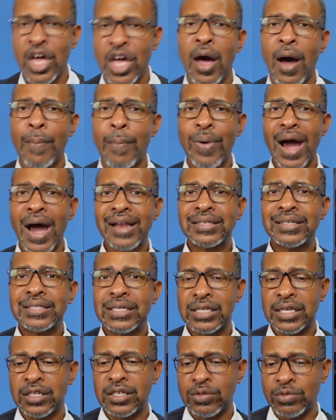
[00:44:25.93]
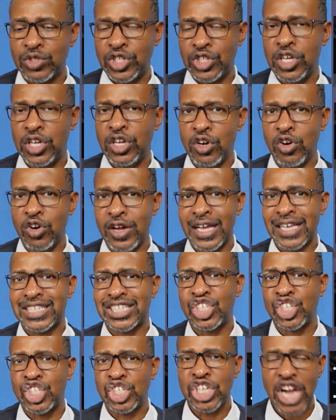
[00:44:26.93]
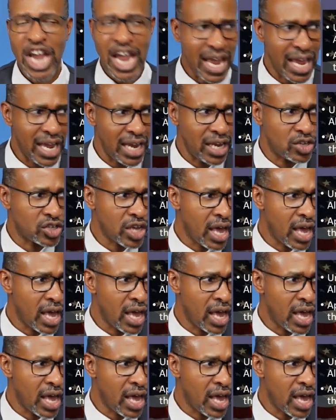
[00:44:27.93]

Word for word: Protestantism here has changed,